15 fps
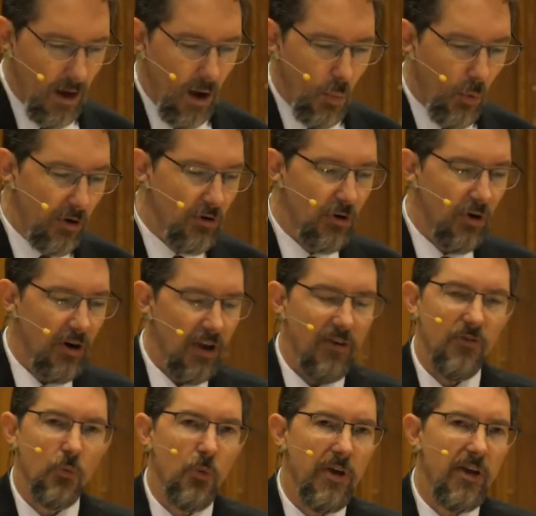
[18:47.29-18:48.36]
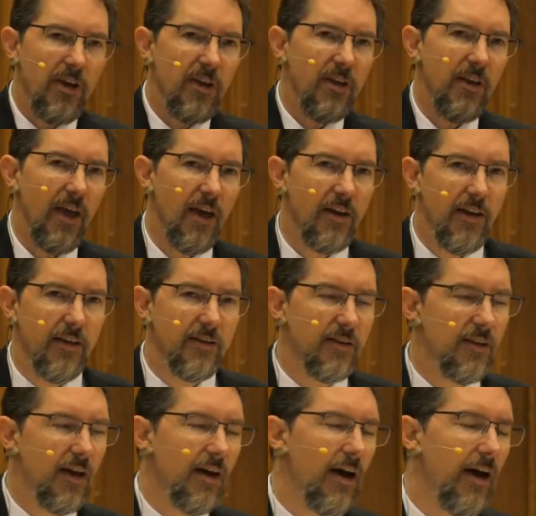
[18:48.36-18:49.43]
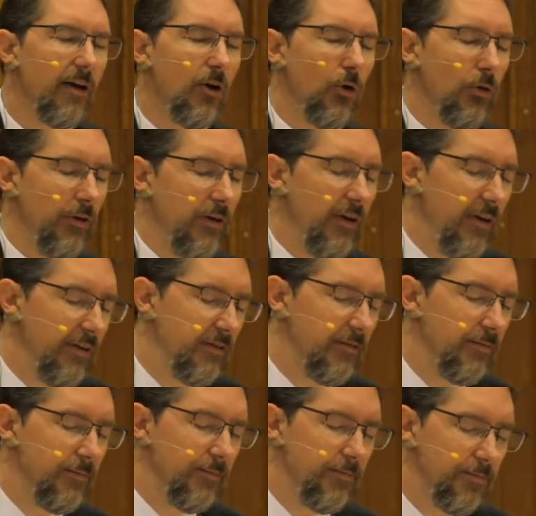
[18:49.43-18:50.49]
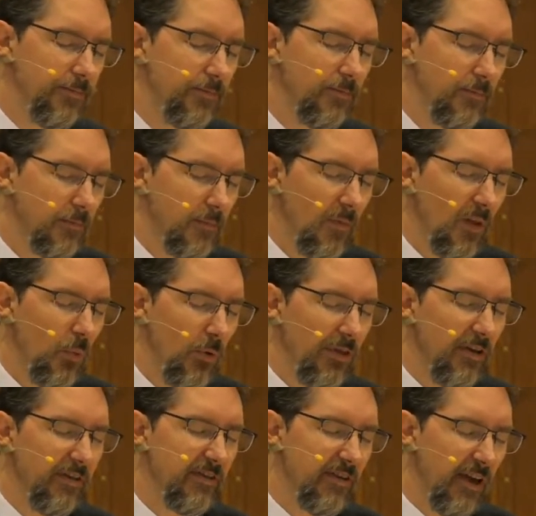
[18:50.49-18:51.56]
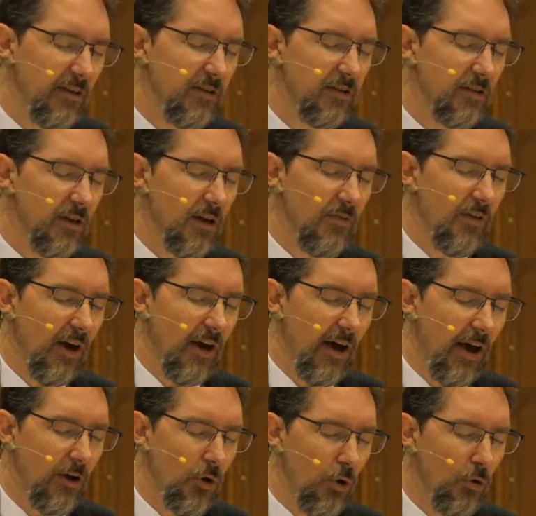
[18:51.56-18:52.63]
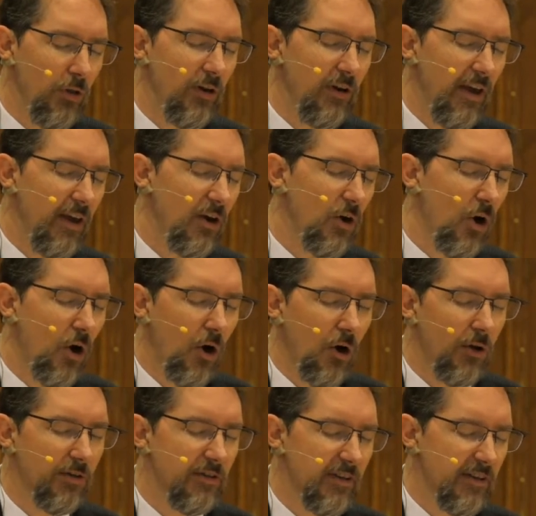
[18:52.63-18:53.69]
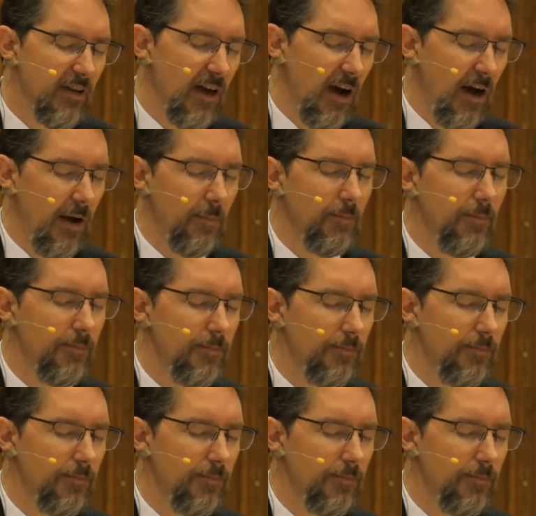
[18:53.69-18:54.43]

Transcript: I wonder if we can head into the high holy days with a sense of the High Holy Day call to time.